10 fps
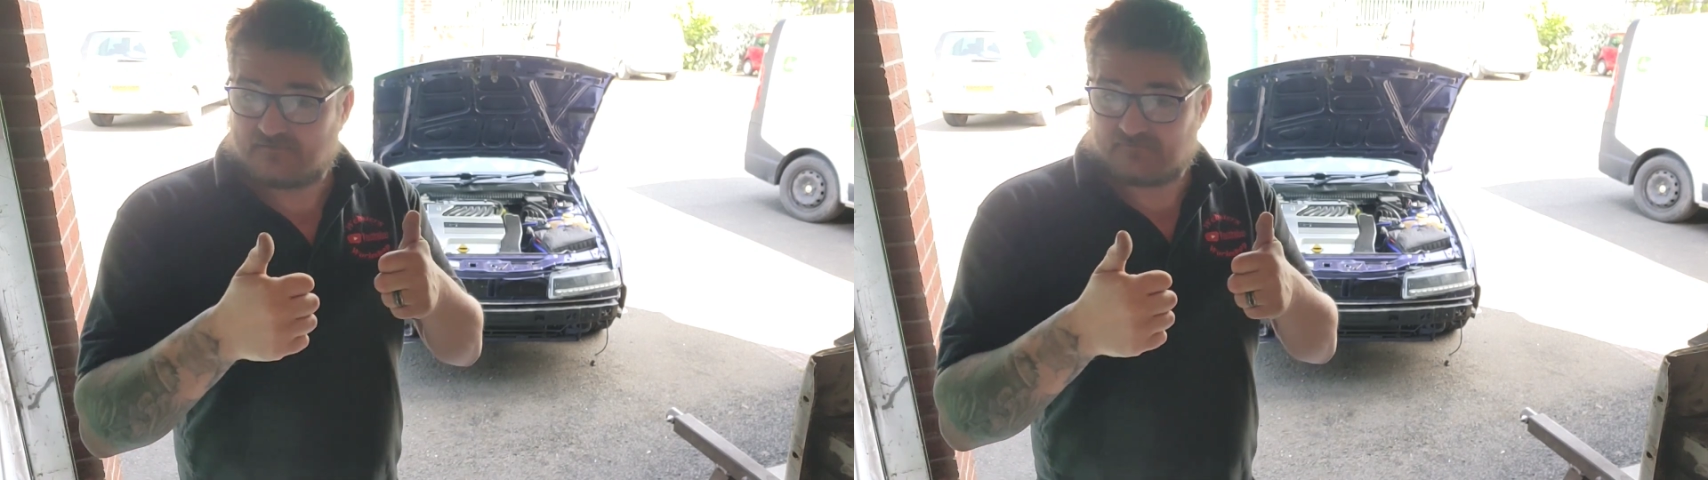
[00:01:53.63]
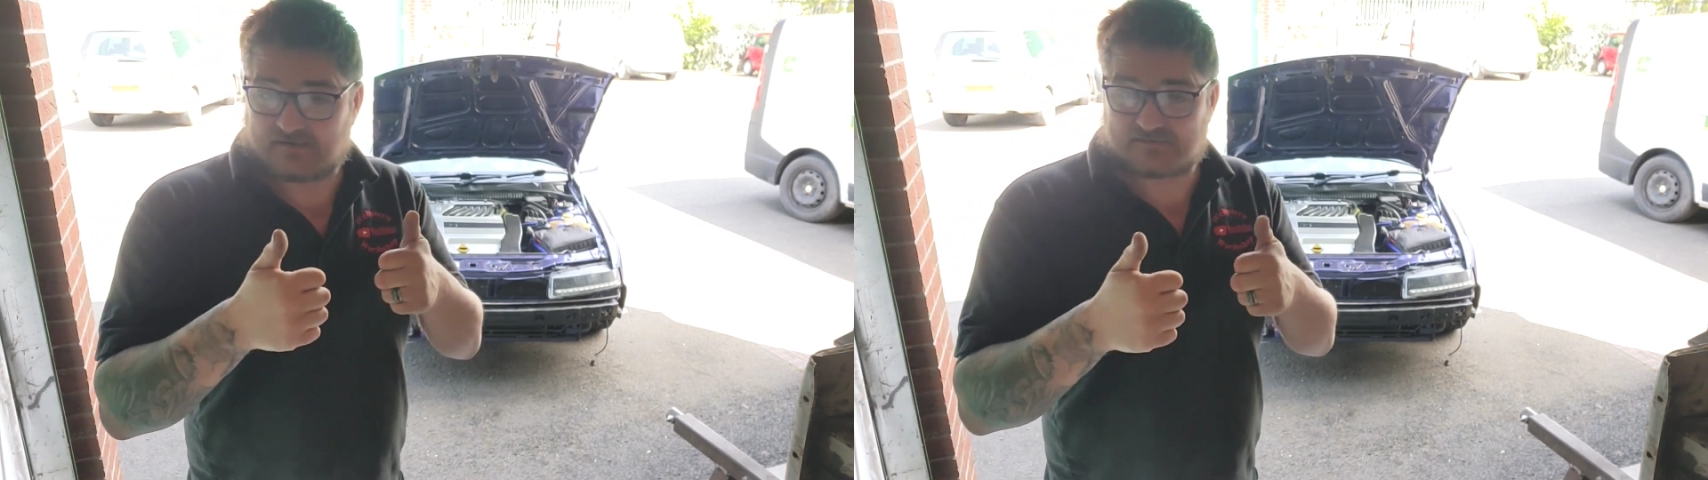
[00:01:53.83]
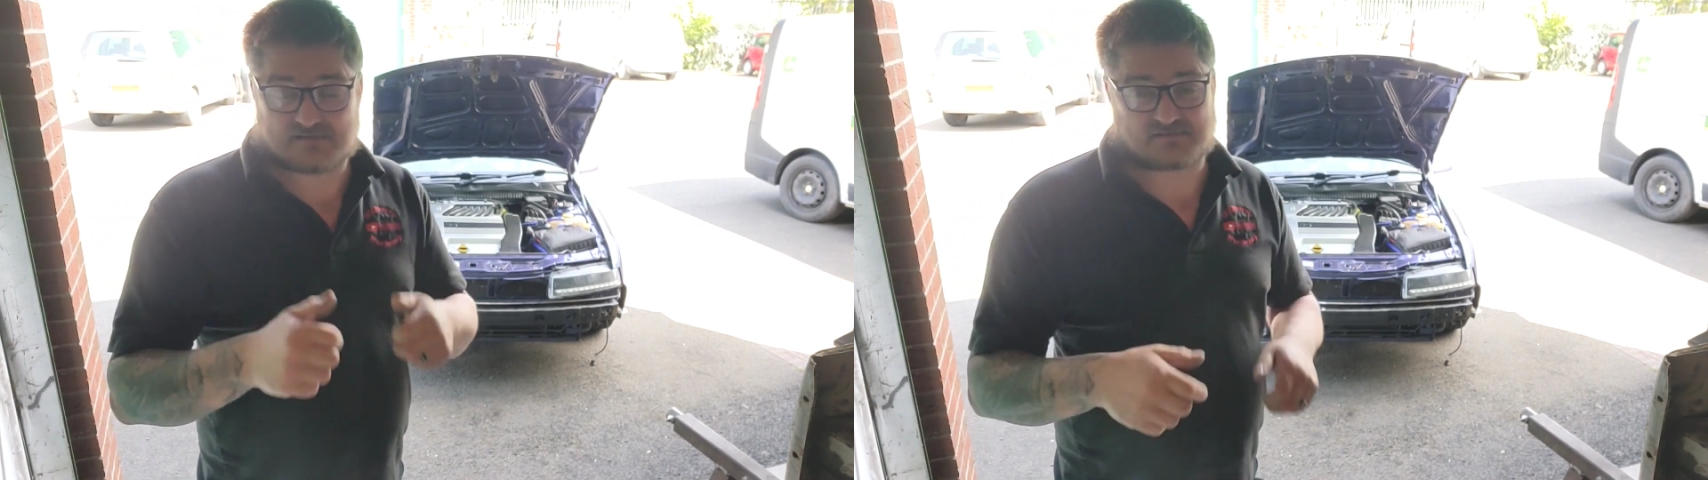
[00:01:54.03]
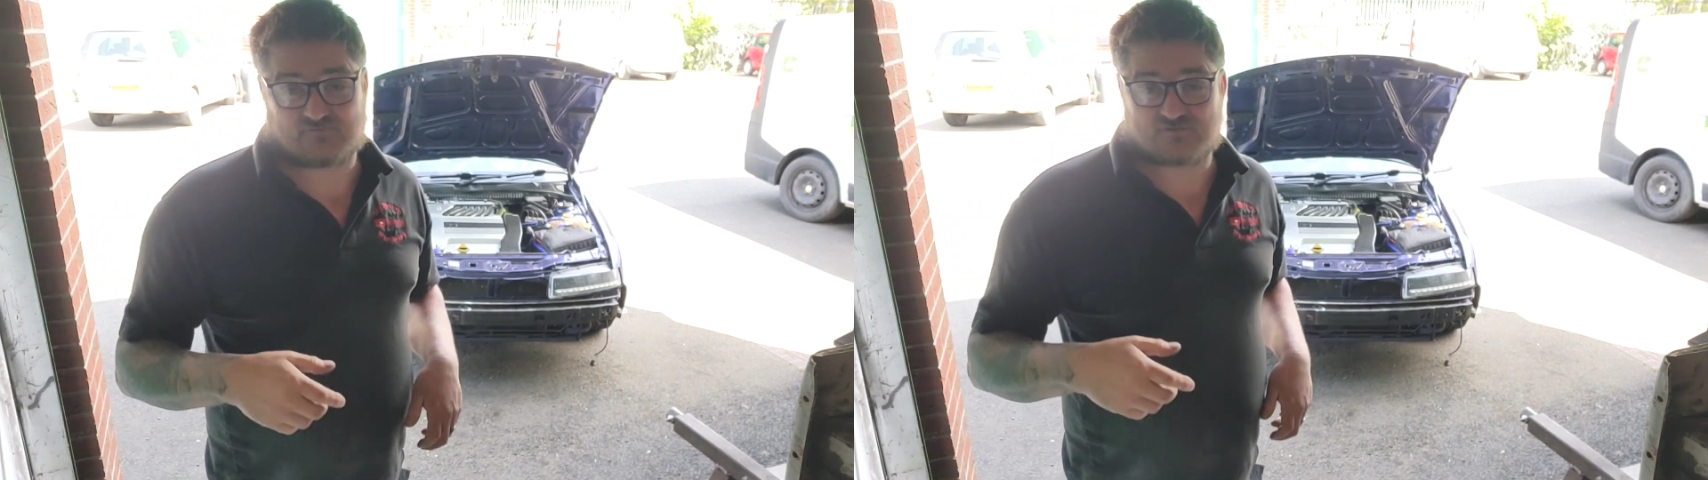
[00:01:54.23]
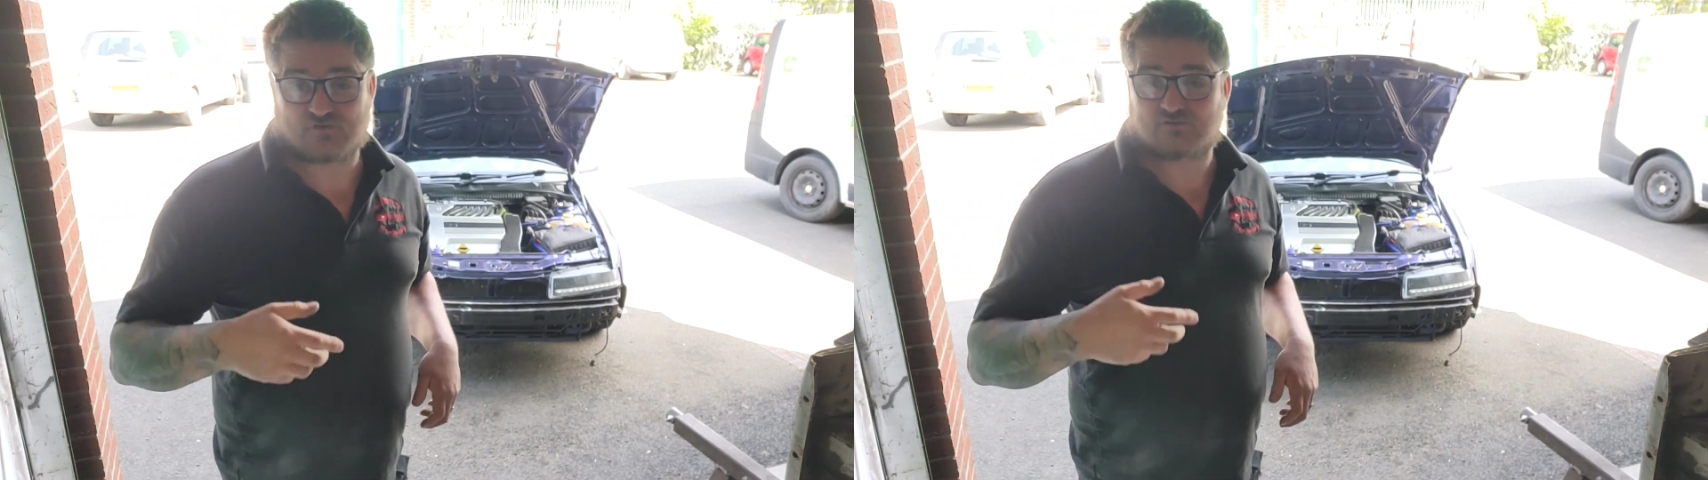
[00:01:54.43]
fantastic
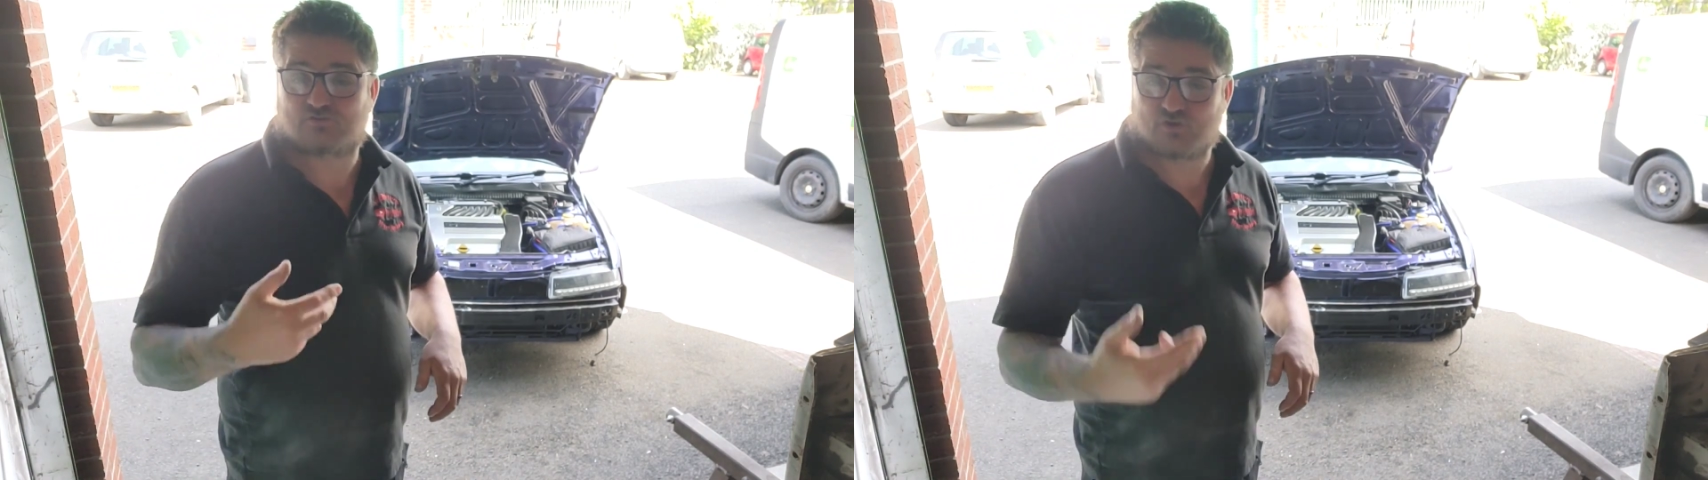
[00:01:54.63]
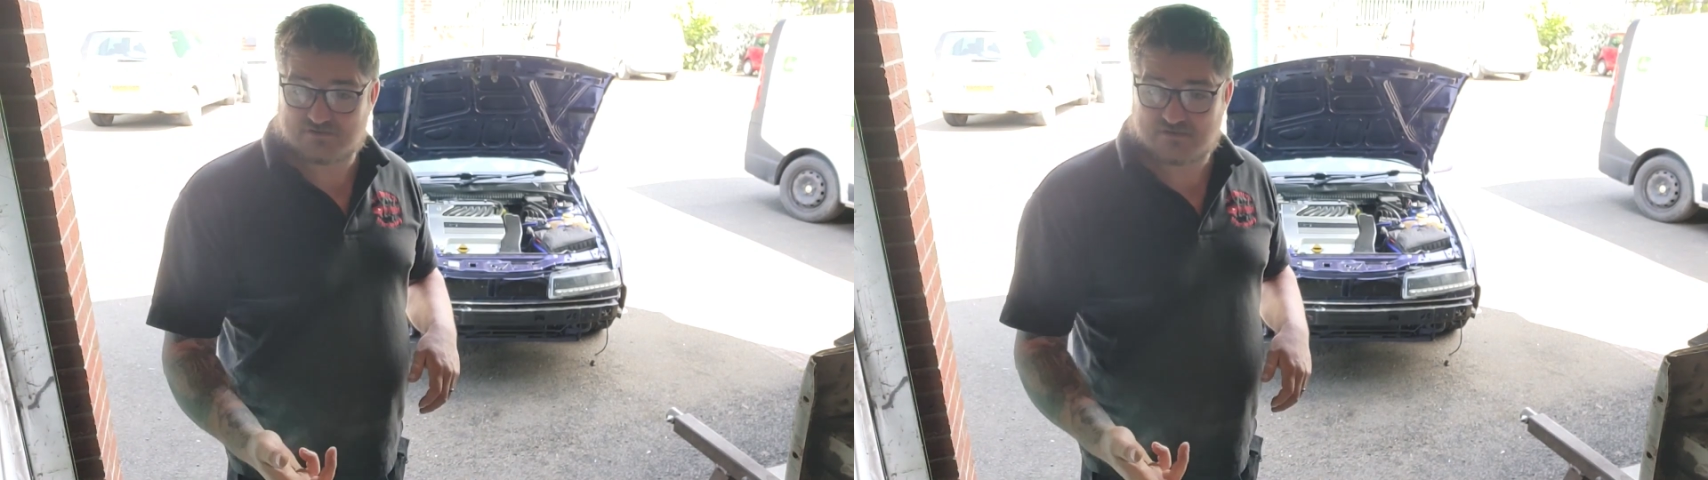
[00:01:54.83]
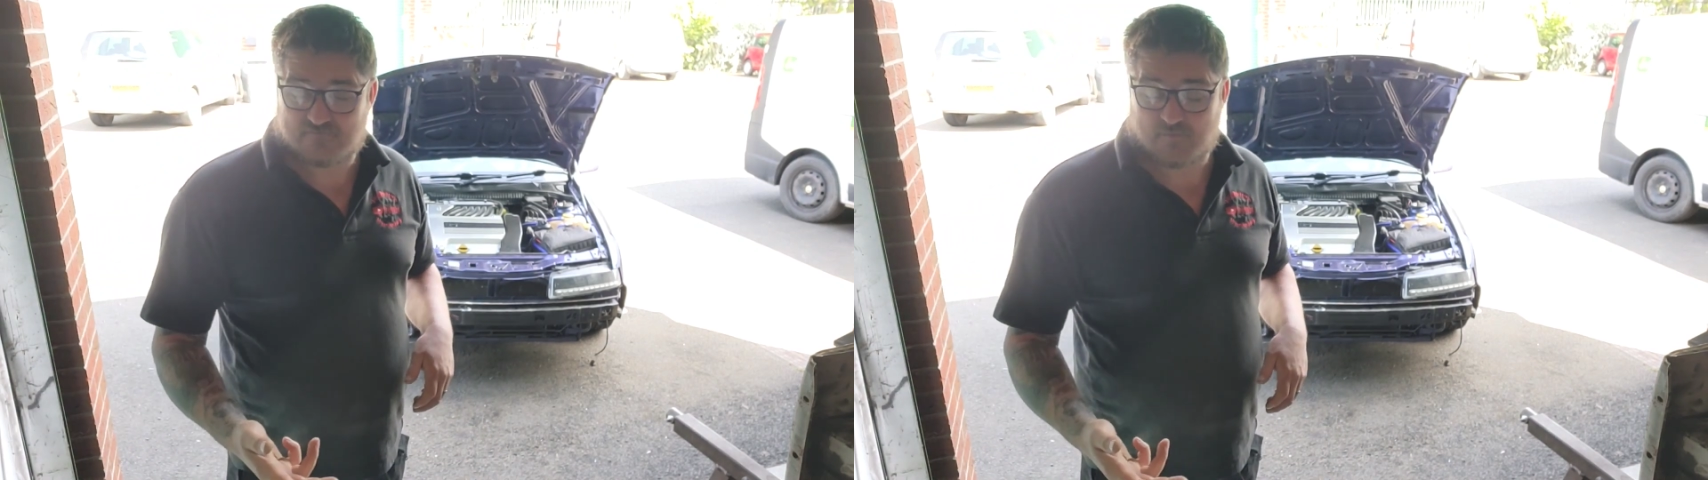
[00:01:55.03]
result, doesn't need